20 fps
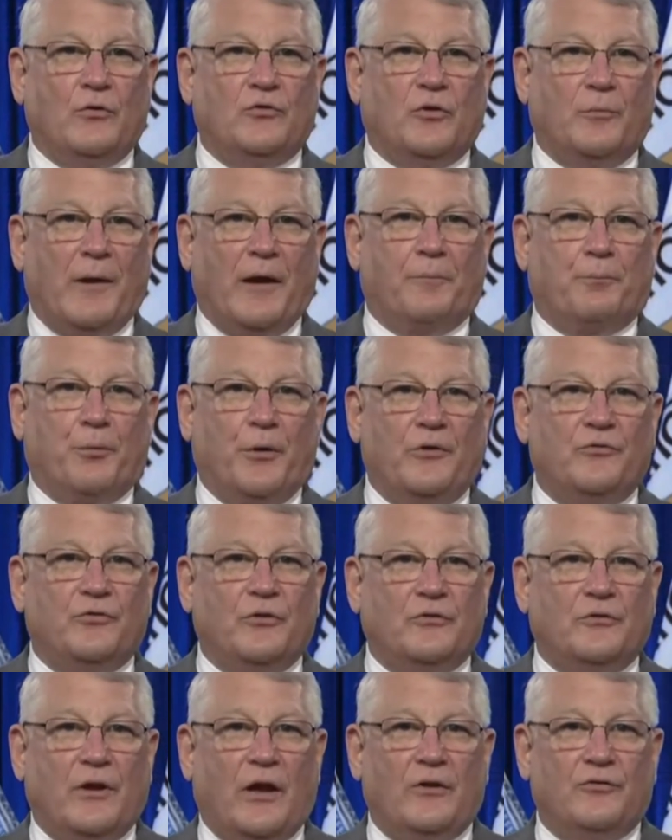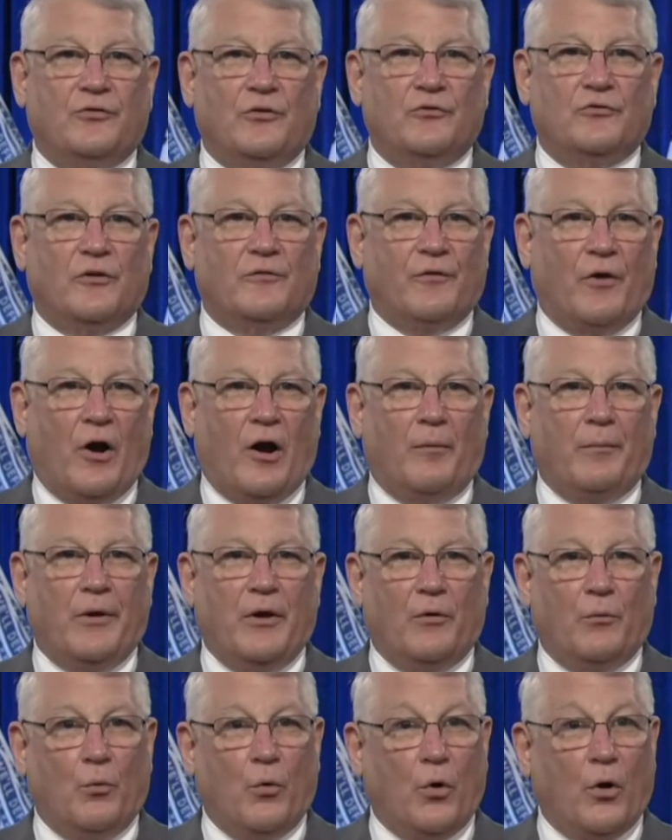to make presentations of Army
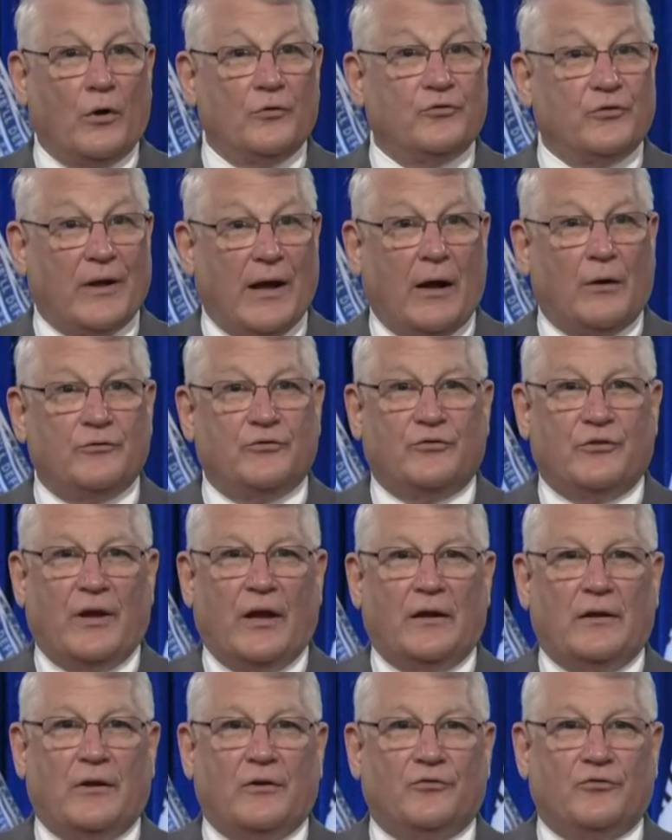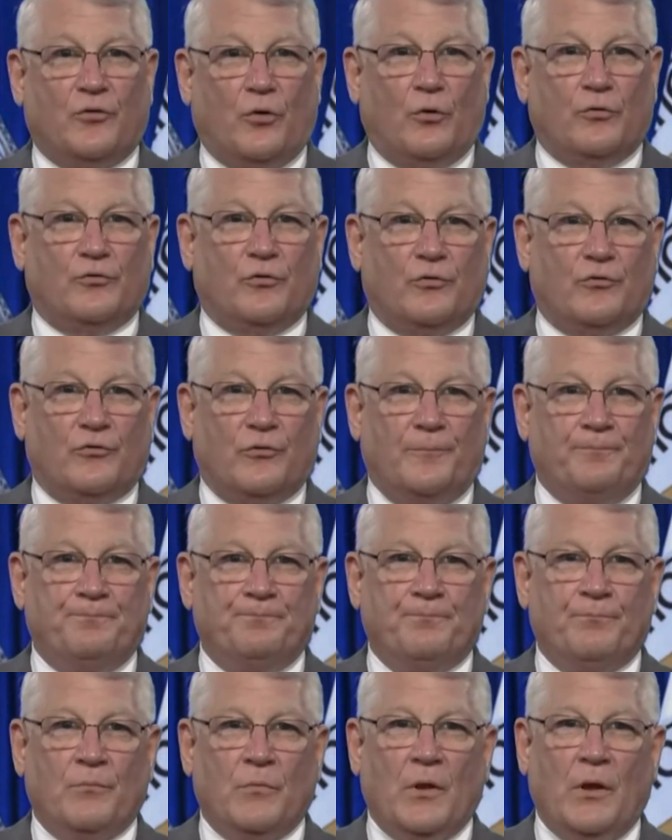awards to outstanding soldiers.
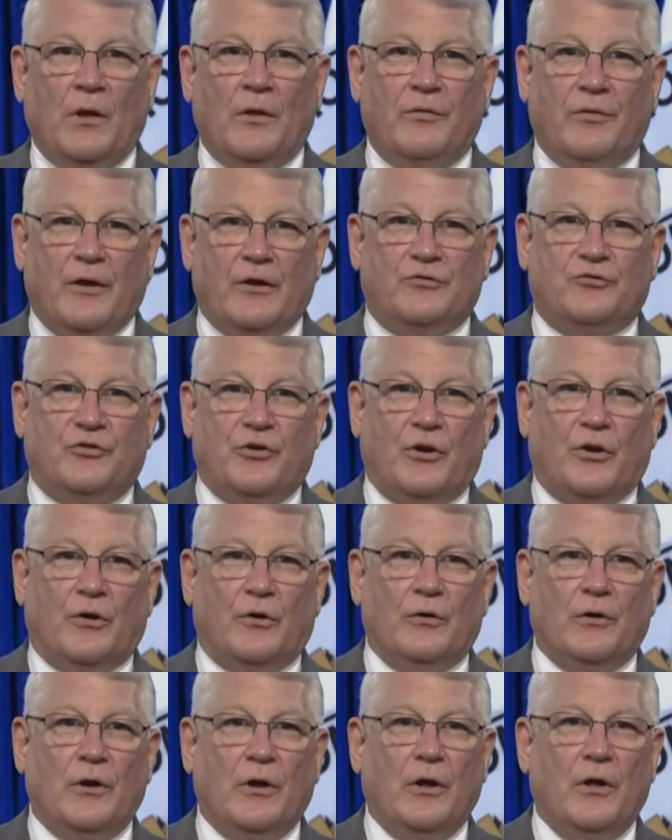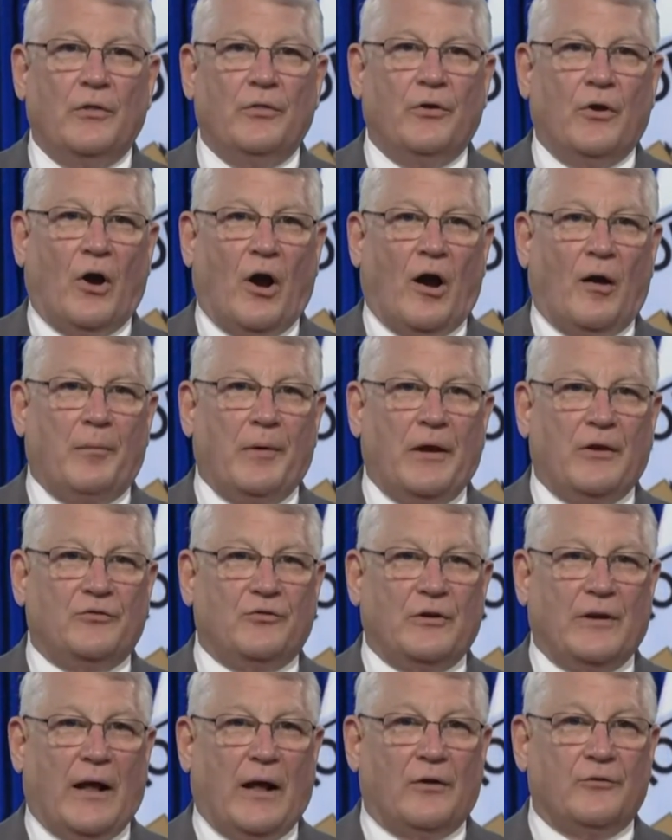This year, the Army is
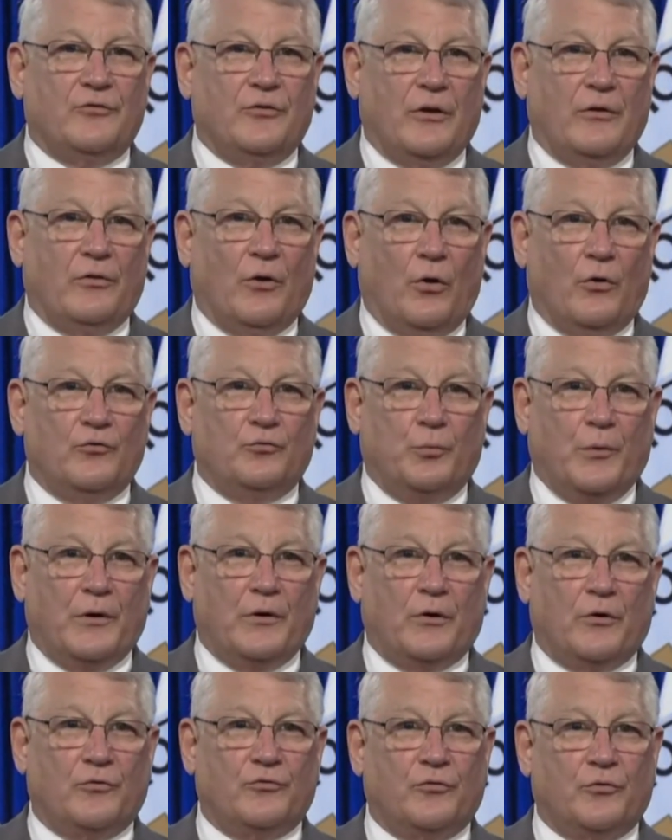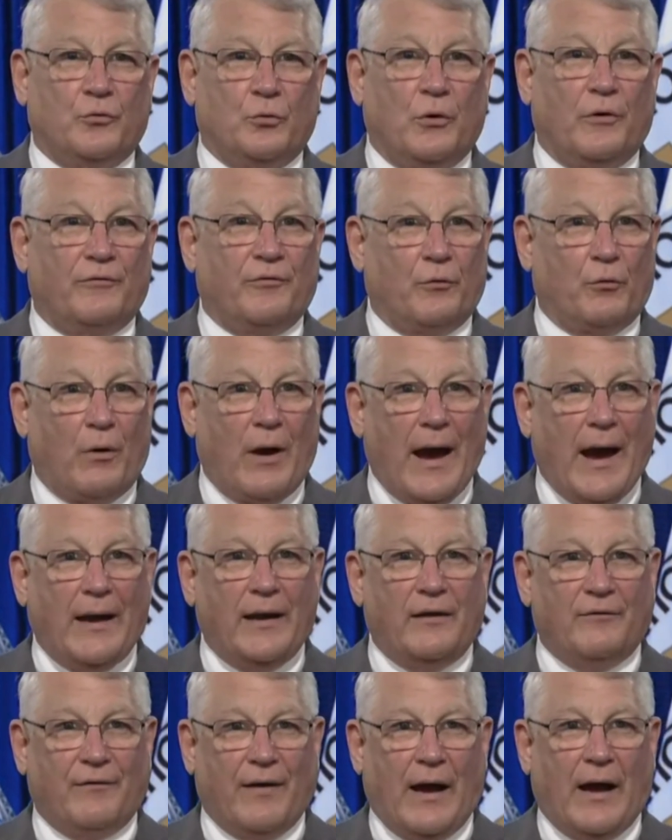announcing those winners through a
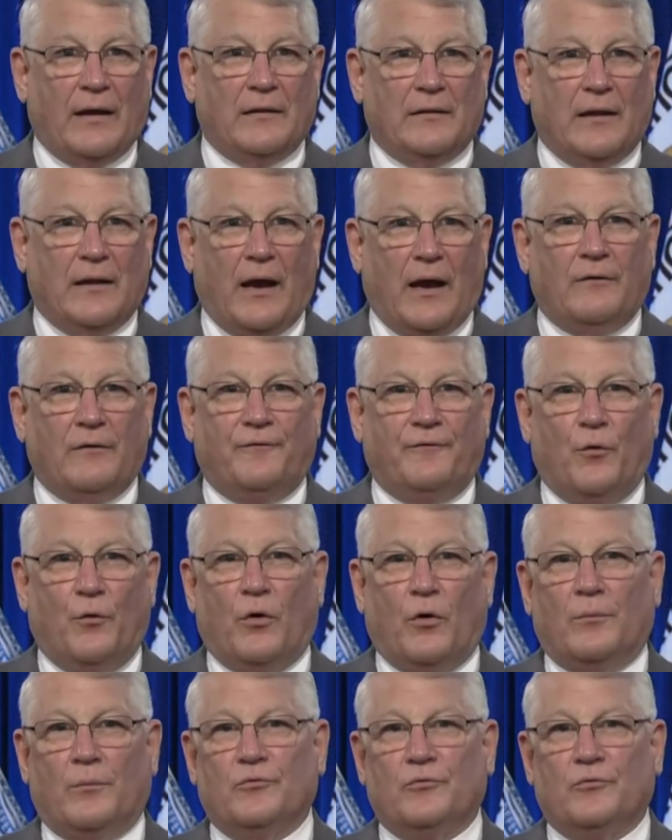variety of online forums.